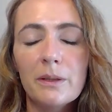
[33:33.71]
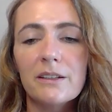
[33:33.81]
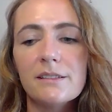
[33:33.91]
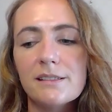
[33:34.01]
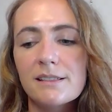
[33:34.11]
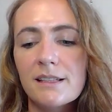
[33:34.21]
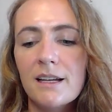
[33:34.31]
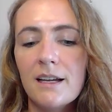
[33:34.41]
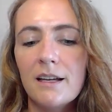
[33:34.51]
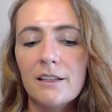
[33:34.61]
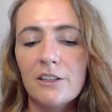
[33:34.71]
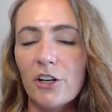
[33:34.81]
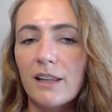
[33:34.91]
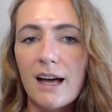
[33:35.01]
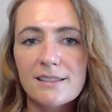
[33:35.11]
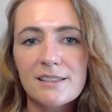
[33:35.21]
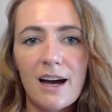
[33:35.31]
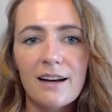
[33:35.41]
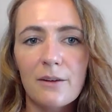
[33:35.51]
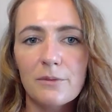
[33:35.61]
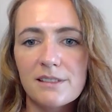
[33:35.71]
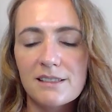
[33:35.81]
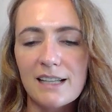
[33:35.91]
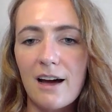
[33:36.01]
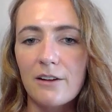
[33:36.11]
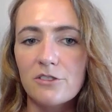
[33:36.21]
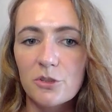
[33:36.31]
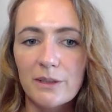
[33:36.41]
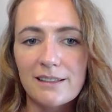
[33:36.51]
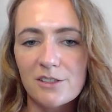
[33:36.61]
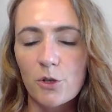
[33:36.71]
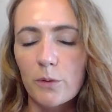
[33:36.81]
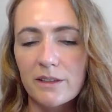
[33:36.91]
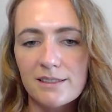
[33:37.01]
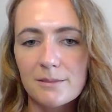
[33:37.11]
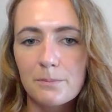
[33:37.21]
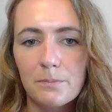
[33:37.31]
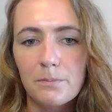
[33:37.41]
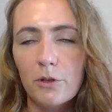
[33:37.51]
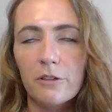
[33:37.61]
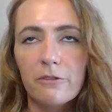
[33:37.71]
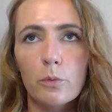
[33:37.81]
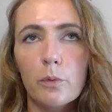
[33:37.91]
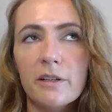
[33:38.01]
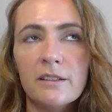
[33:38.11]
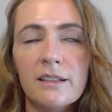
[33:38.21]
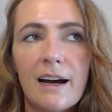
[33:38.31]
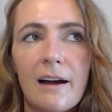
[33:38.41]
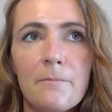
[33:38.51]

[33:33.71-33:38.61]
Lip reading: Because, last night I was down doing this call with this beautiful woman.